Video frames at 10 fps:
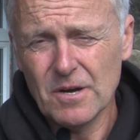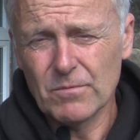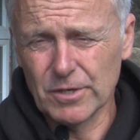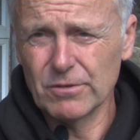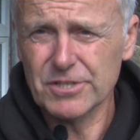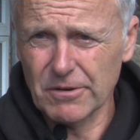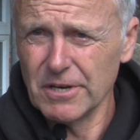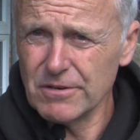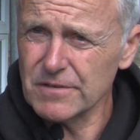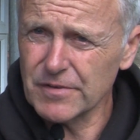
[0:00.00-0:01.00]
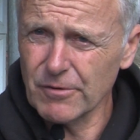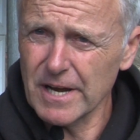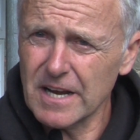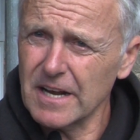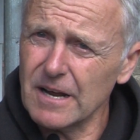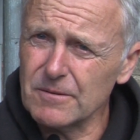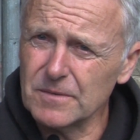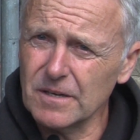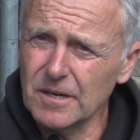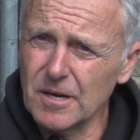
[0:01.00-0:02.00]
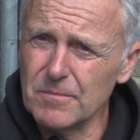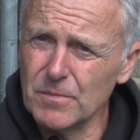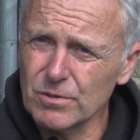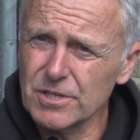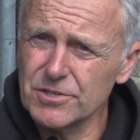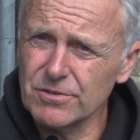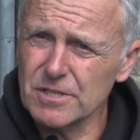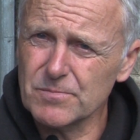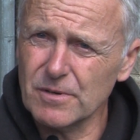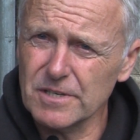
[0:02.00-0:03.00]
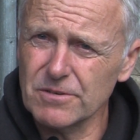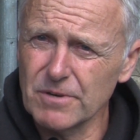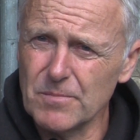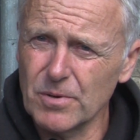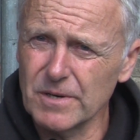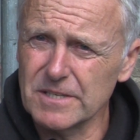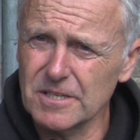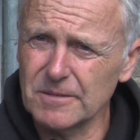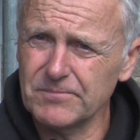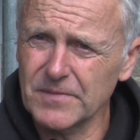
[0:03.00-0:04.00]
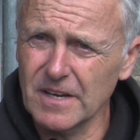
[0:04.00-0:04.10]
We also use it for raking out mortar joints prior to repointing,